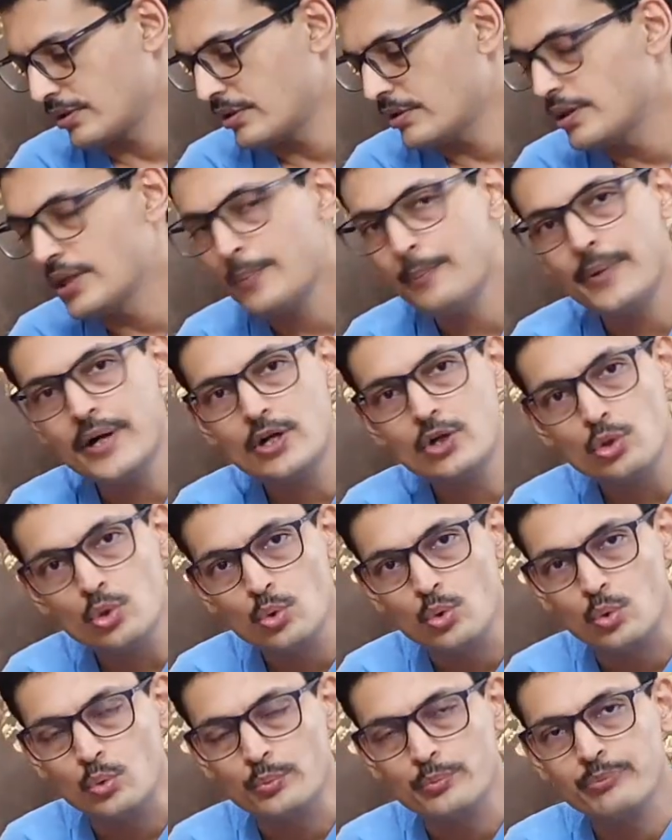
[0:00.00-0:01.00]
Number
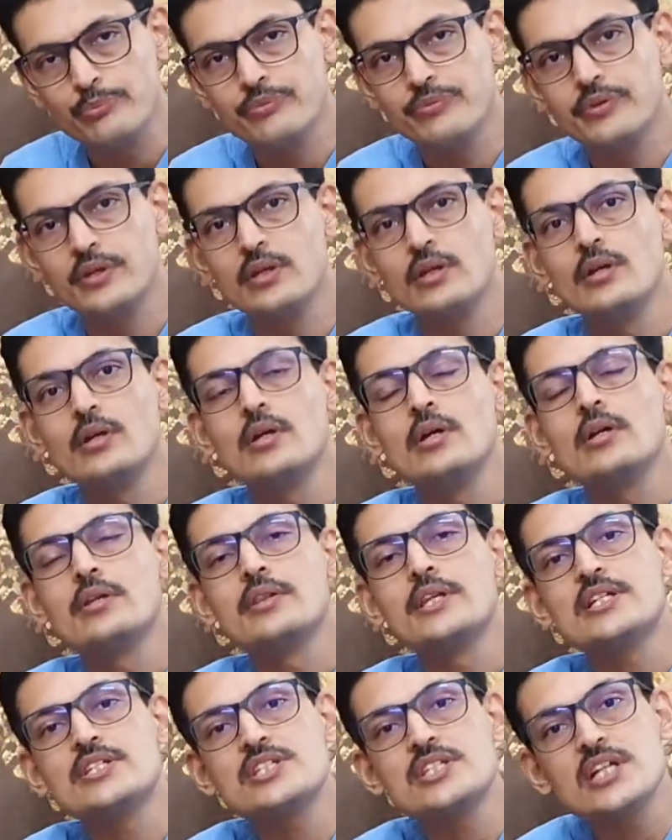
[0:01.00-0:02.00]
two,
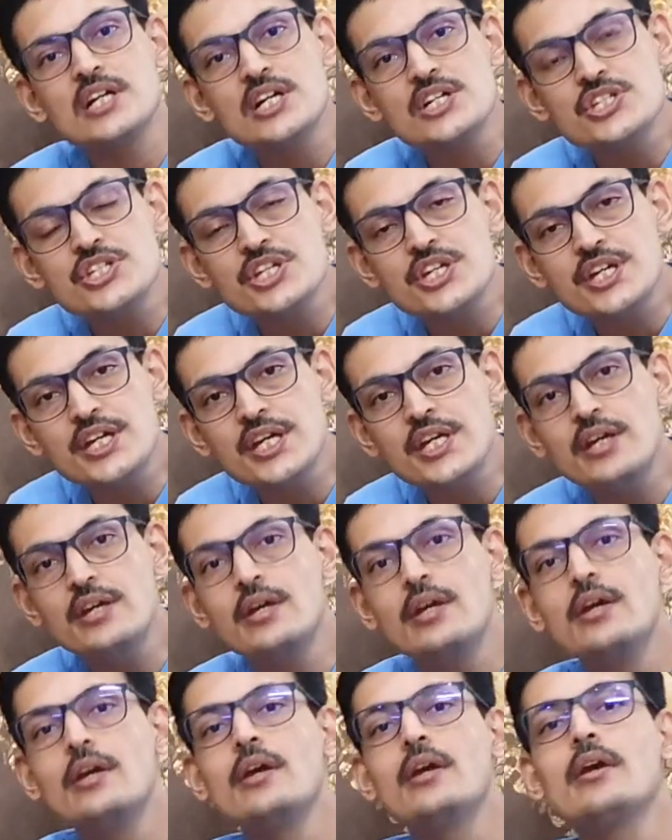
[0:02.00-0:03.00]
the surgery
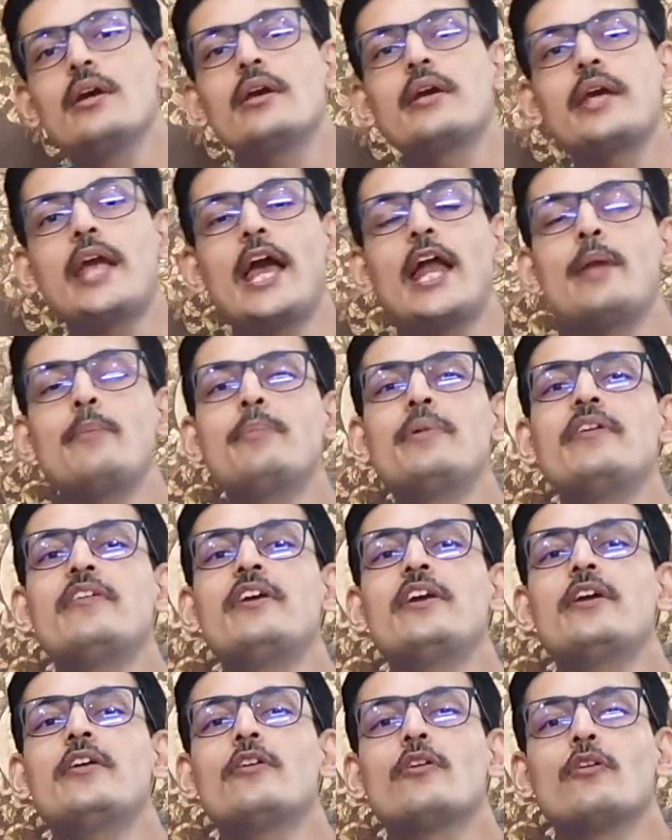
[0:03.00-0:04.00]
can
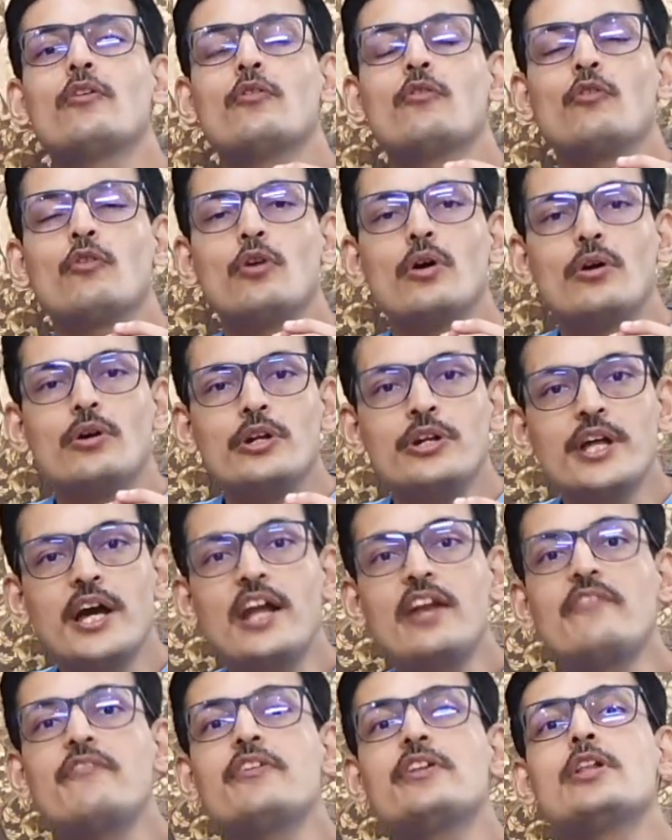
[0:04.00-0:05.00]
be
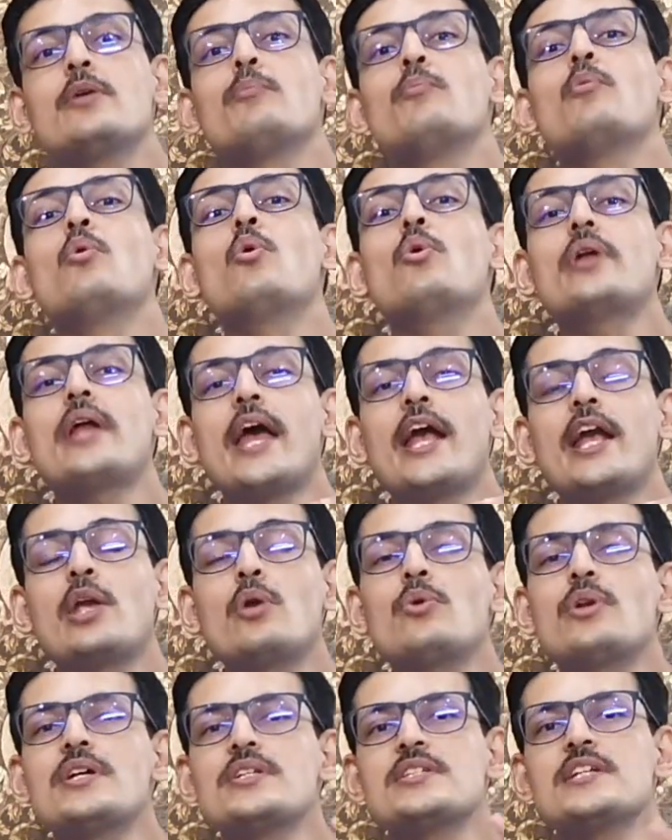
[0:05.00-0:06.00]
done with the more
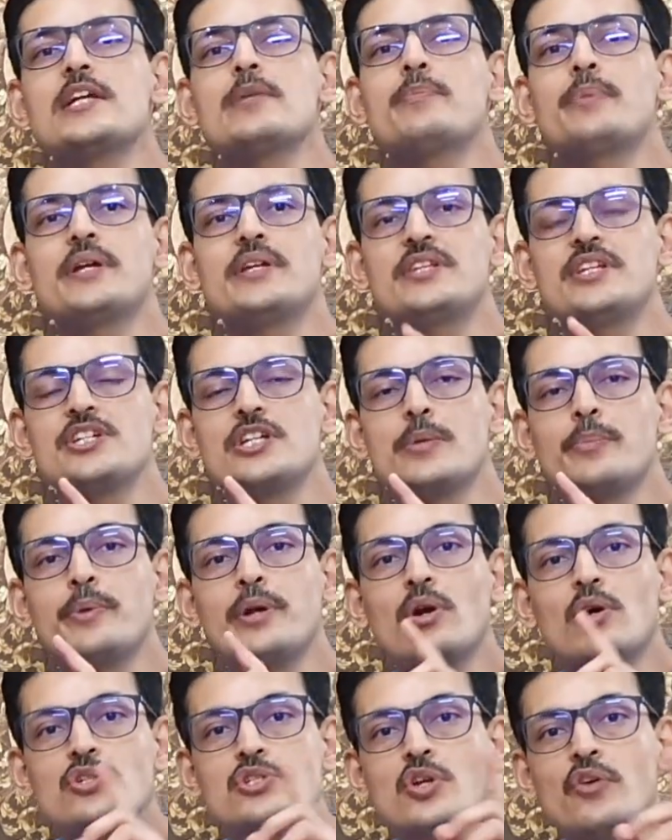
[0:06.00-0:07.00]
accuracy and precision
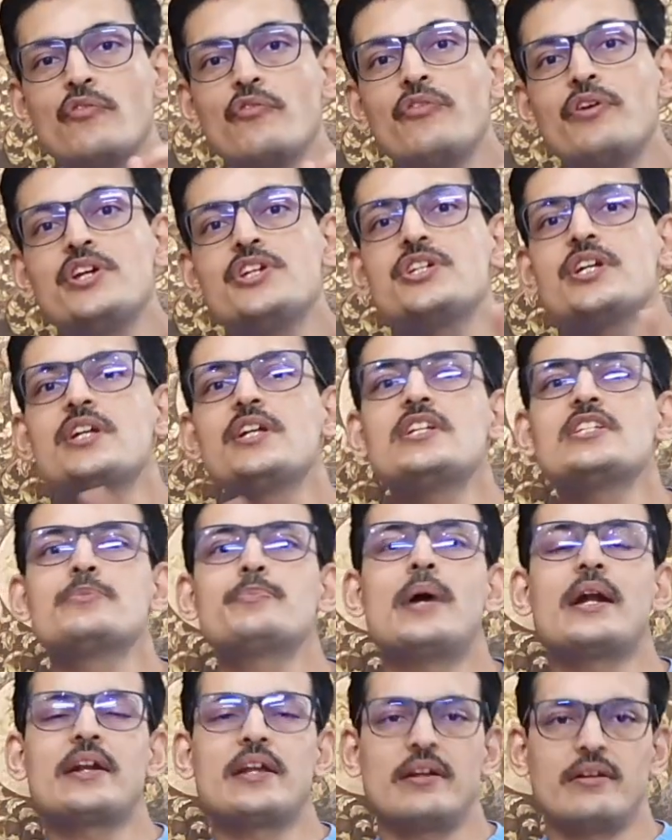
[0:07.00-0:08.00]
because your vision is
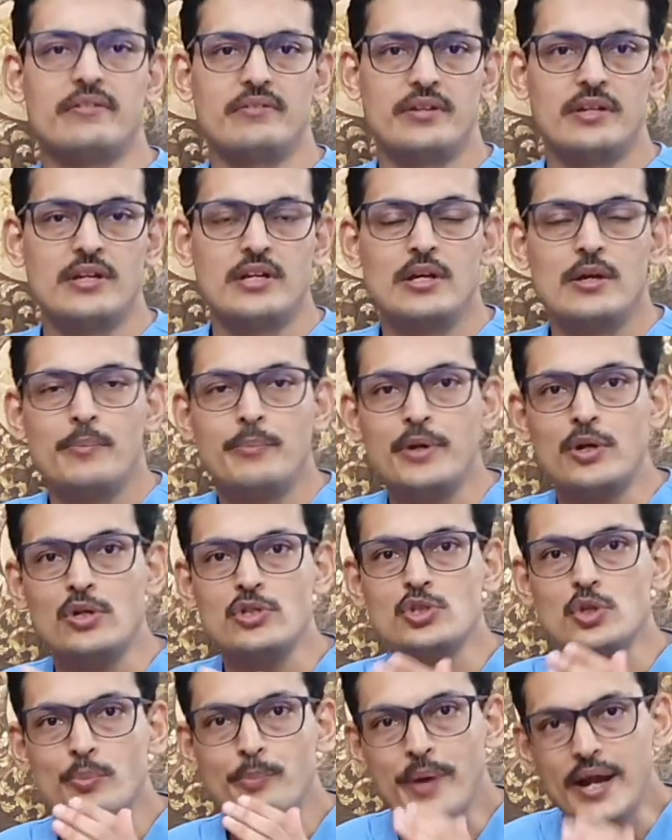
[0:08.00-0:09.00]
better.
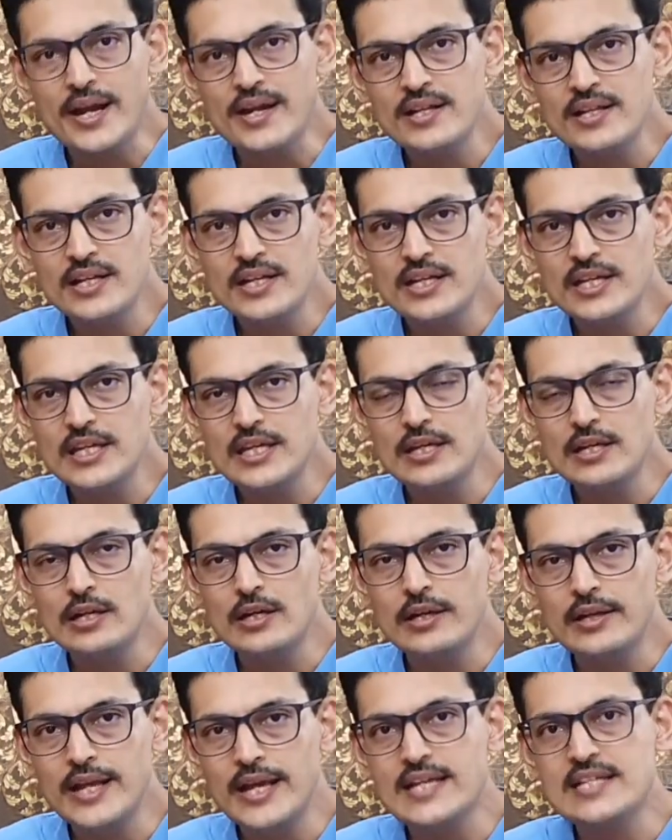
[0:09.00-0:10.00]
Because you bend the knee
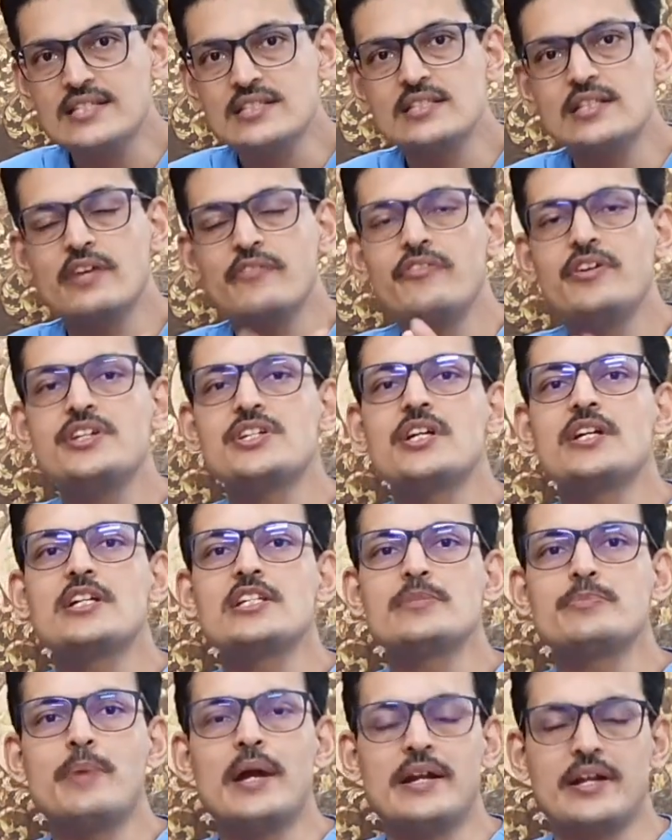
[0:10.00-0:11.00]
less, the vision
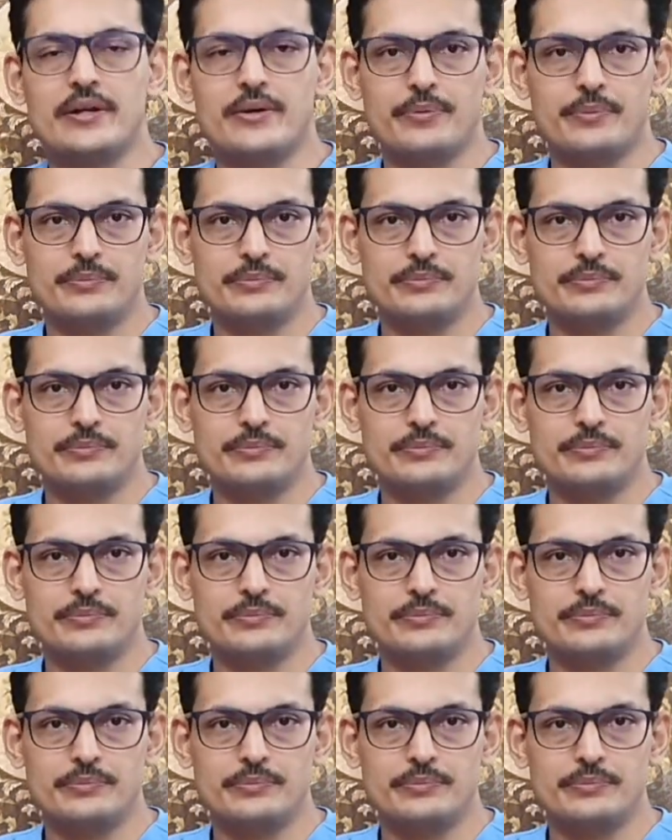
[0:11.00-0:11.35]
is better.